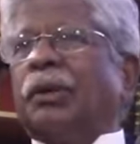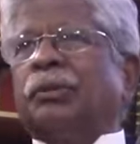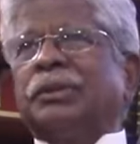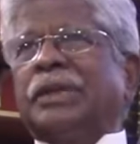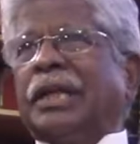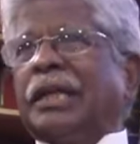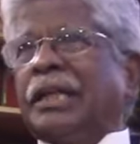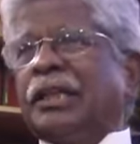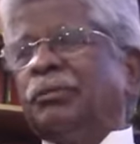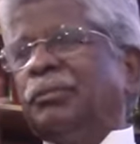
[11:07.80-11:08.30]

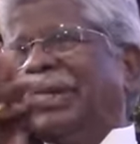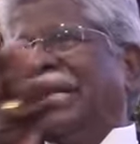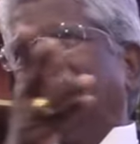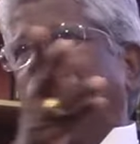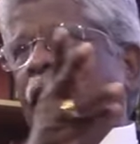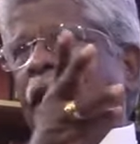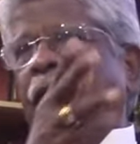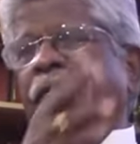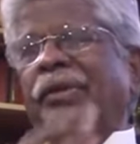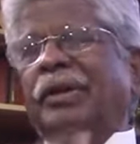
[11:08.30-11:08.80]
Now, that has
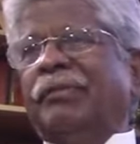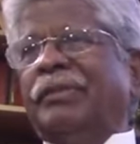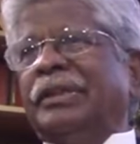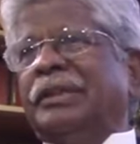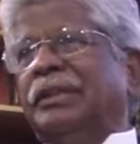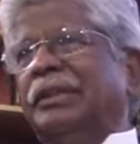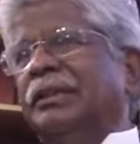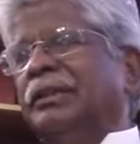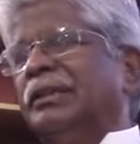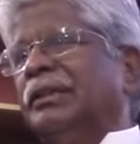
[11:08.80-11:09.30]
been done away
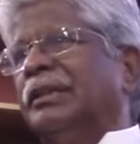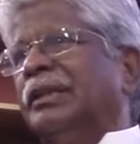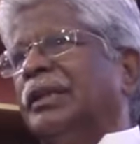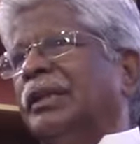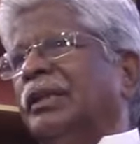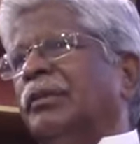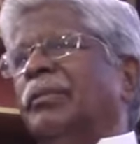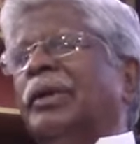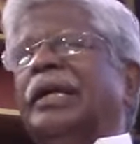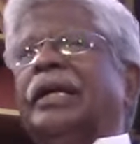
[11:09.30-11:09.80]
with
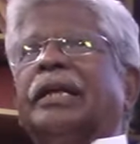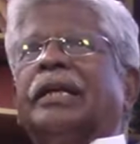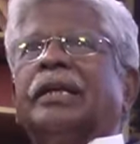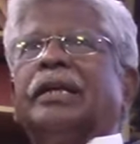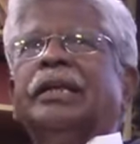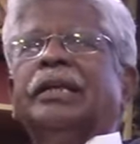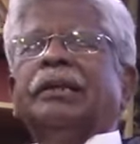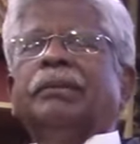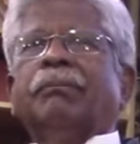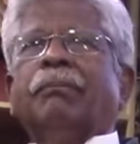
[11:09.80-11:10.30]

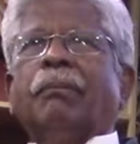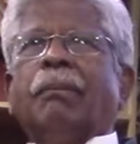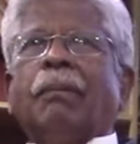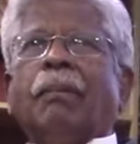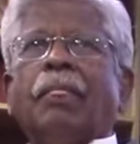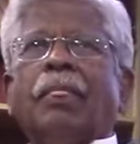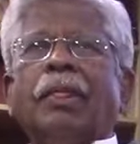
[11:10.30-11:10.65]
immediately